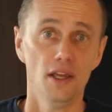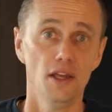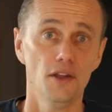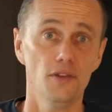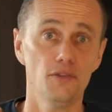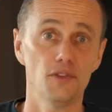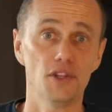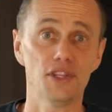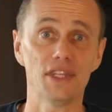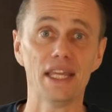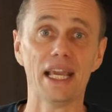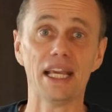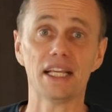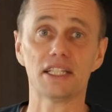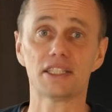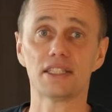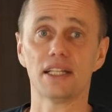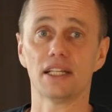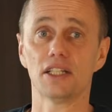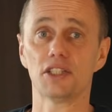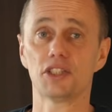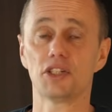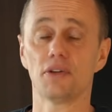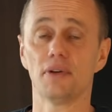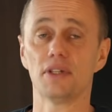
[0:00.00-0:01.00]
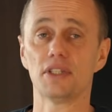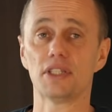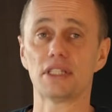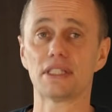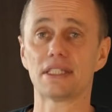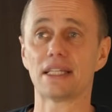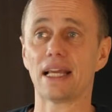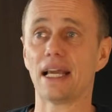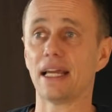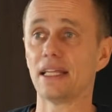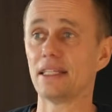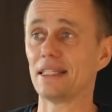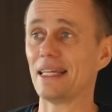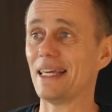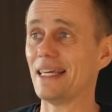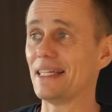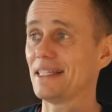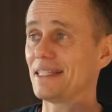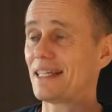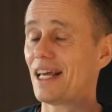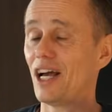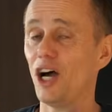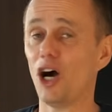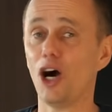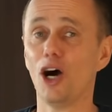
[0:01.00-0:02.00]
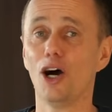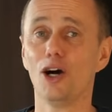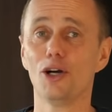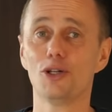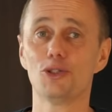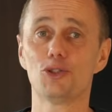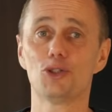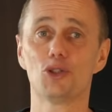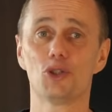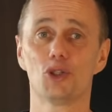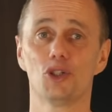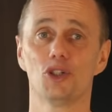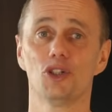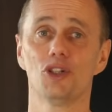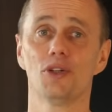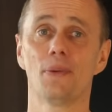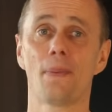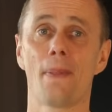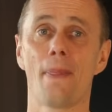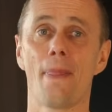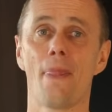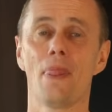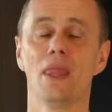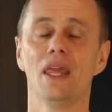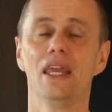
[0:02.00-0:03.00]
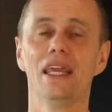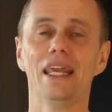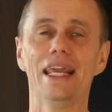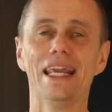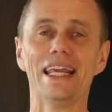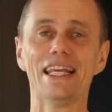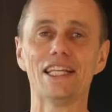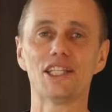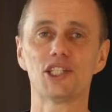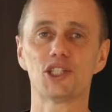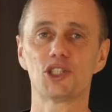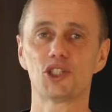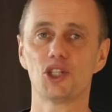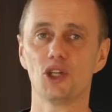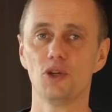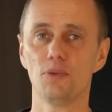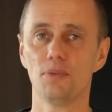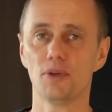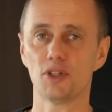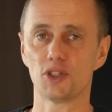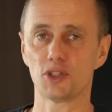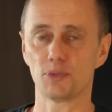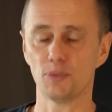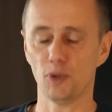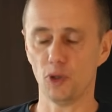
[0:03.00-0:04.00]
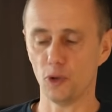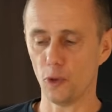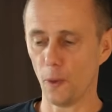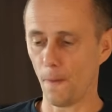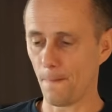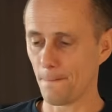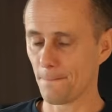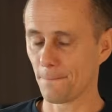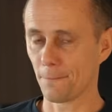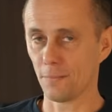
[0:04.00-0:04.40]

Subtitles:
The next thing to understand is that hydrogen is super small.